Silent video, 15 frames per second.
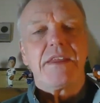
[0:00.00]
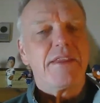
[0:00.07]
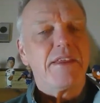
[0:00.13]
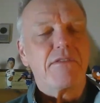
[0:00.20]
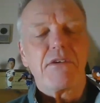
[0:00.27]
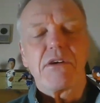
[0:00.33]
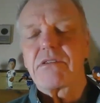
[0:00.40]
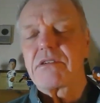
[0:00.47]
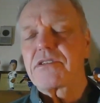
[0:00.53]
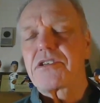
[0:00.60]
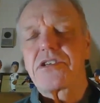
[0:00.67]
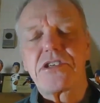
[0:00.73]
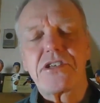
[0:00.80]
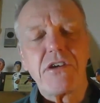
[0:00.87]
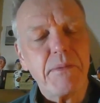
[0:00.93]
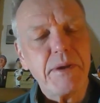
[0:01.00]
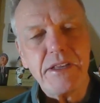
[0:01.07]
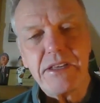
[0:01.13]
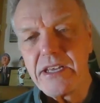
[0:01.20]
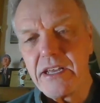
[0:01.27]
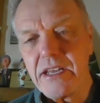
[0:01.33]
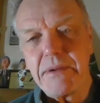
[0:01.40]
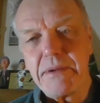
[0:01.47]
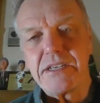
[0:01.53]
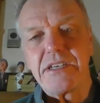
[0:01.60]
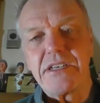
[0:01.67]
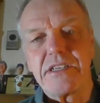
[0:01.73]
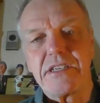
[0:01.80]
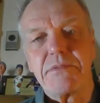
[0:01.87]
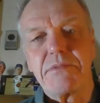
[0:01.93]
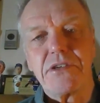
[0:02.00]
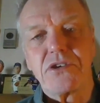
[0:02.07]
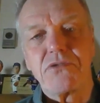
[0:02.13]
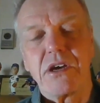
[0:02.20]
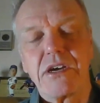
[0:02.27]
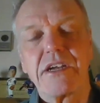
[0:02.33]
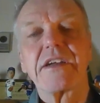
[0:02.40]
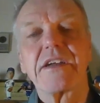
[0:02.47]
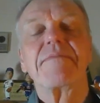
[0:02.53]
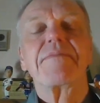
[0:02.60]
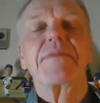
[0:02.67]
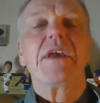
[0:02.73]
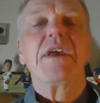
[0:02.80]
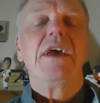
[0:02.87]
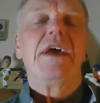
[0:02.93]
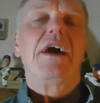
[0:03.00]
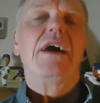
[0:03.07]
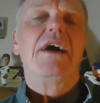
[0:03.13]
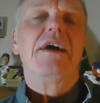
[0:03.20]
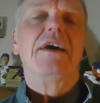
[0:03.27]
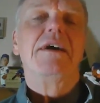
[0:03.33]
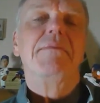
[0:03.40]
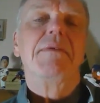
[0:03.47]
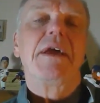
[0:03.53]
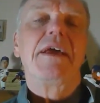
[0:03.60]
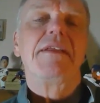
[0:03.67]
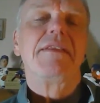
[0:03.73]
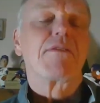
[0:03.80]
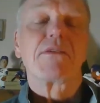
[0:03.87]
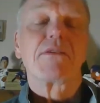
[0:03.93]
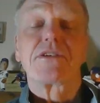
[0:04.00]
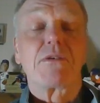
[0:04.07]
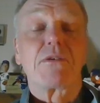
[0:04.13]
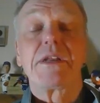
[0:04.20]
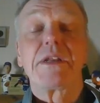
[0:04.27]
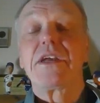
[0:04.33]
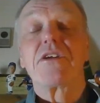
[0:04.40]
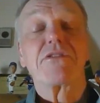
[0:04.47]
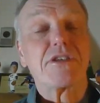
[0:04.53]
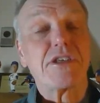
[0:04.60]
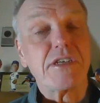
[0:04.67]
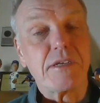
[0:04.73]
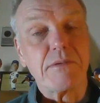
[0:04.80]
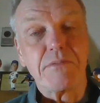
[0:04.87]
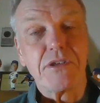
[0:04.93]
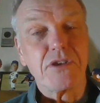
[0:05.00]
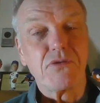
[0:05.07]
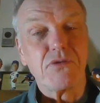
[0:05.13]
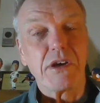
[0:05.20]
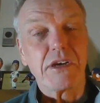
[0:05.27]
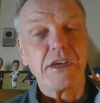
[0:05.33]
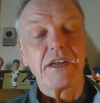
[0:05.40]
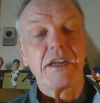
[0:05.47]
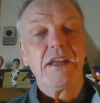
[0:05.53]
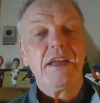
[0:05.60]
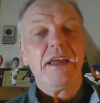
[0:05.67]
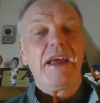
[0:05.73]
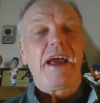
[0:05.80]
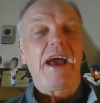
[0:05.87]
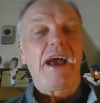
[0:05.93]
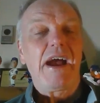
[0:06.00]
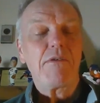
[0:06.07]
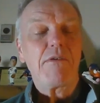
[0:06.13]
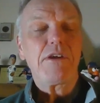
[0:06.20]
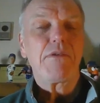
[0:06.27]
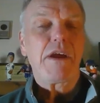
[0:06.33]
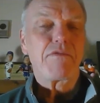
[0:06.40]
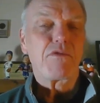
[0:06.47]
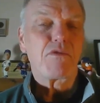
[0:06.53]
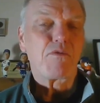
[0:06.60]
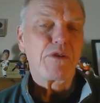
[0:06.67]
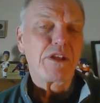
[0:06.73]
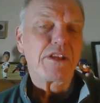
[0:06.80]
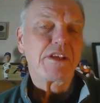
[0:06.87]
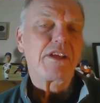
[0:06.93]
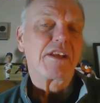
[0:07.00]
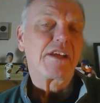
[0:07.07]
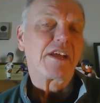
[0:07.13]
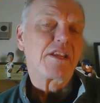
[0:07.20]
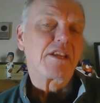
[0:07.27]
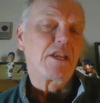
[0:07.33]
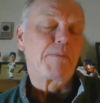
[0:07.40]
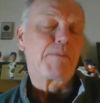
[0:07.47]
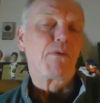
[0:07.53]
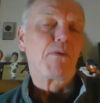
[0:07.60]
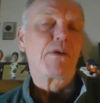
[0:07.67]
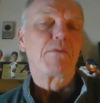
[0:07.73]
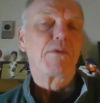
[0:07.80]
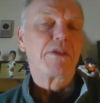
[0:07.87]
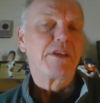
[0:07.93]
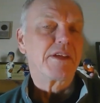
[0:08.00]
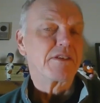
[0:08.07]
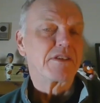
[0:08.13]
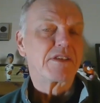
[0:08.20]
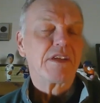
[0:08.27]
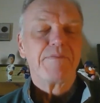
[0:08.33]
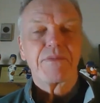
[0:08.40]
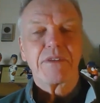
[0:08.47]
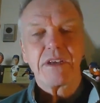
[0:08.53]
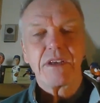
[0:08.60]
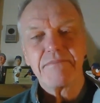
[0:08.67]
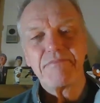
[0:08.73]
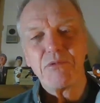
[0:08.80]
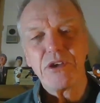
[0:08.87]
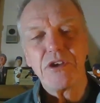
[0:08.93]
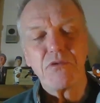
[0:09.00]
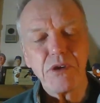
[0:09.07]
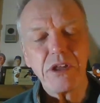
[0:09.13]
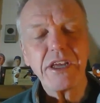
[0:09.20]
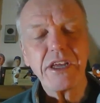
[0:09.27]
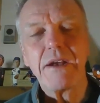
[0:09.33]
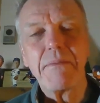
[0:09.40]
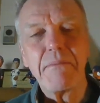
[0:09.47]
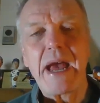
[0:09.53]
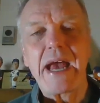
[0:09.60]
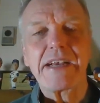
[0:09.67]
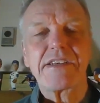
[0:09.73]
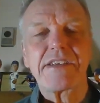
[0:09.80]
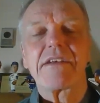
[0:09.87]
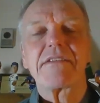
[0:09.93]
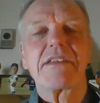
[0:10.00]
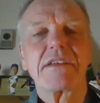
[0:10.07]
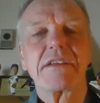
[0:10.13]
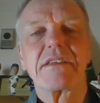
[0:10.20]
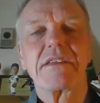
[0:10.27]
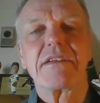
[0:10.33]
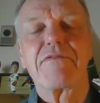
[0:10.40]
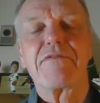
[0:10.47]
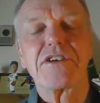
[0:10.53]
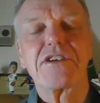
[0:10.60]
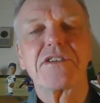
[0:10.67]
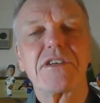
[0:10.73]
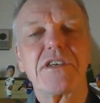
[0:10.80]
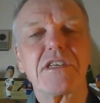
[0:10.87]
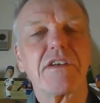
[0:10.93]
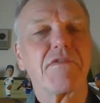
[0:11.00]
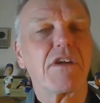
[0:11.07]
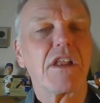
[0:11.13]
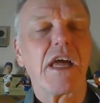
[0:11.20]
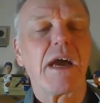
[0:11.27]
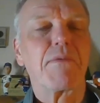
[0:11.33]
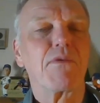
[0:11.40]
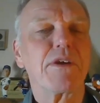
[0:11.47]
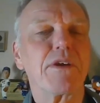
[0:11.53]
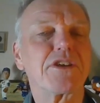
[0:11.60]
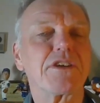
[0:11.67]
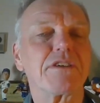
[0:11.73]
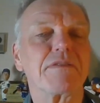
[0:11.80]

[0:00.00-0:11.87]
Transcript: There are so many TMS systems in trucking. Um, and there are so many other systems in trucking. How are you ever really going to get to the point where there's where you're really going to max out the the efficiencies of collaboration?